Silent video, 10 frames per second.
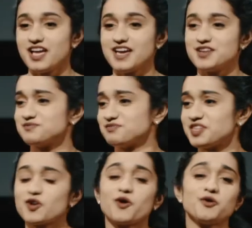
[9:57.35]
And
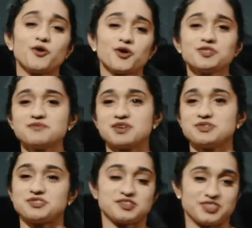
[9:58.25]
they, or they
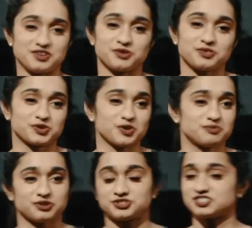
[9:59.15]
maybe think that you're the group
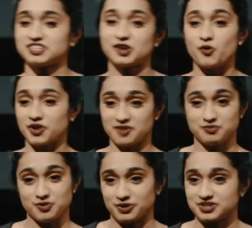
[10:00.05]
that'll just say okay
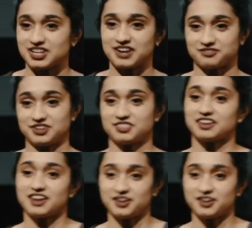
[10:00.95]
boomer to everything an